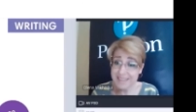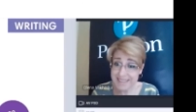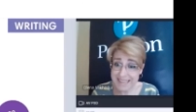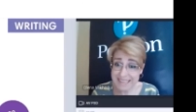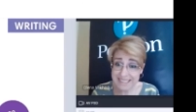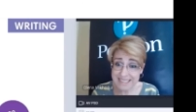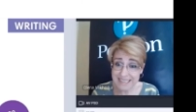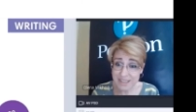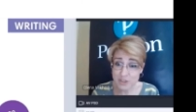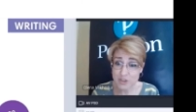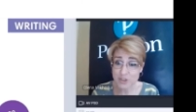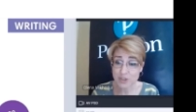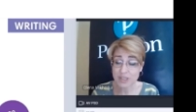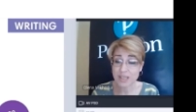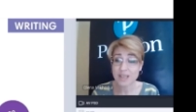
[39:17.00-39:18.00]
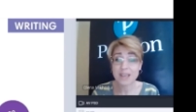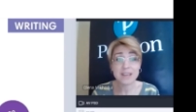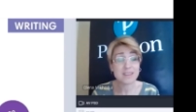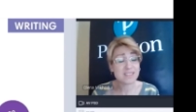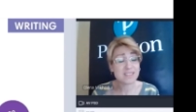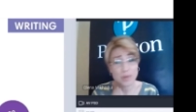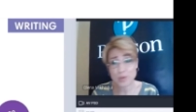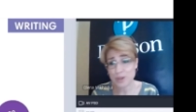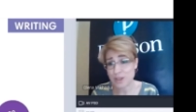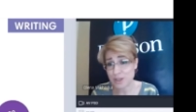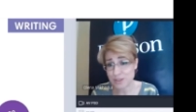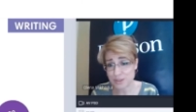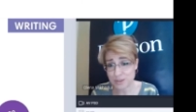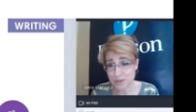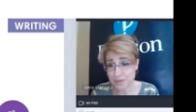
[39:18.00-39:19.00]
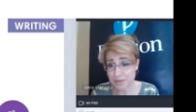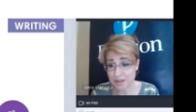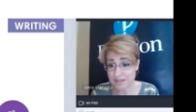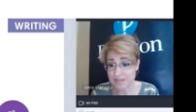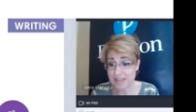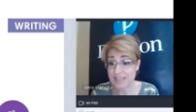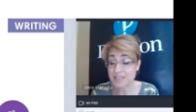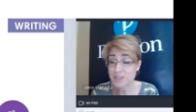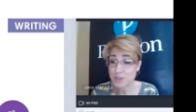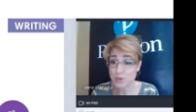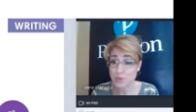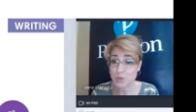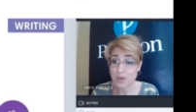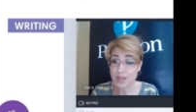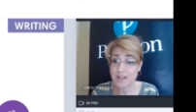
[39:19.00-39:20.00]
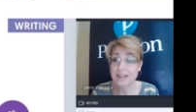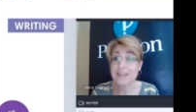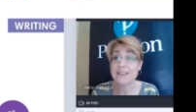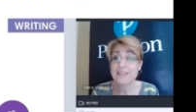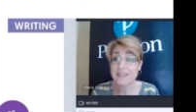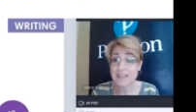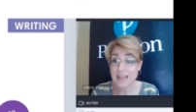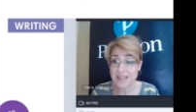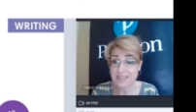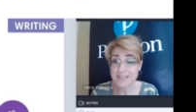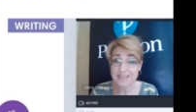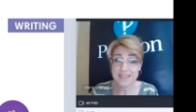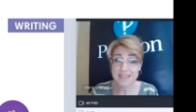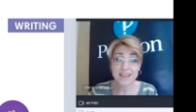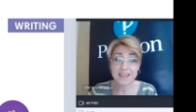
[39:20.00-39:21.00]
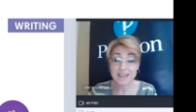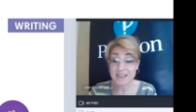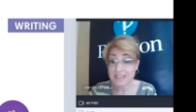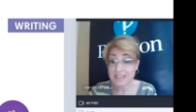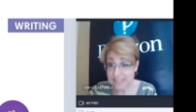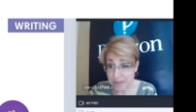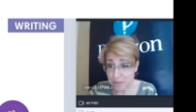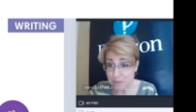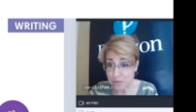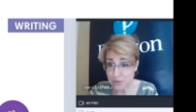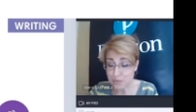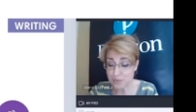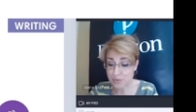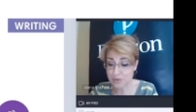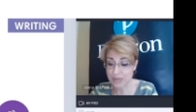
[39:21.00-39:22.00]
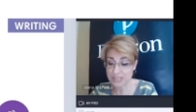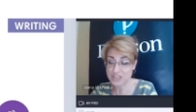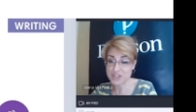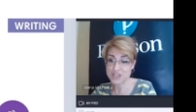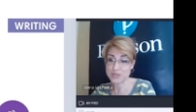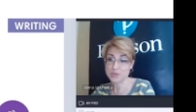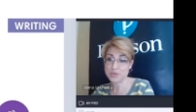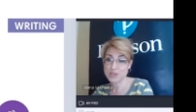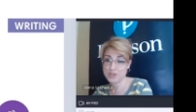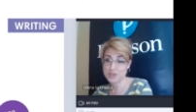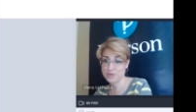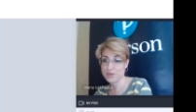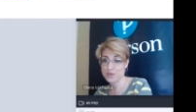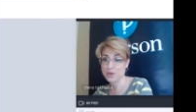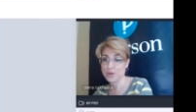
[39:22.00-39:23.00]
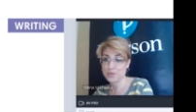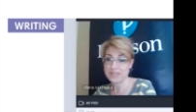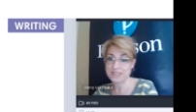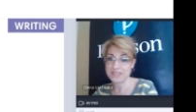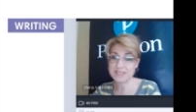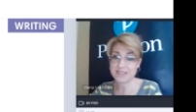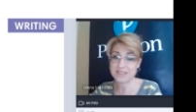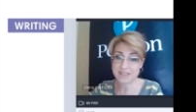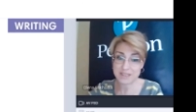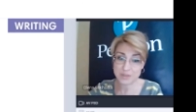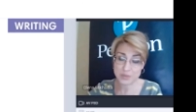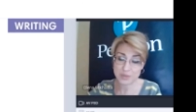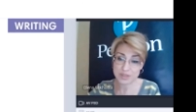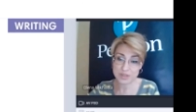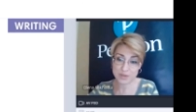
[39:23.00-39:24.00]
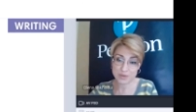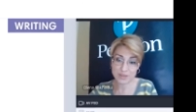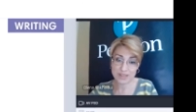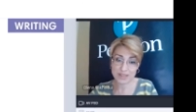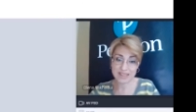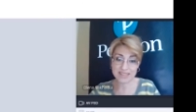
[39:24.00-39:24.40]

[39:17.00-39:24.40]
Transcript: And that's actually, they will not know about that, you will. That's exam preparation, which you've already started with your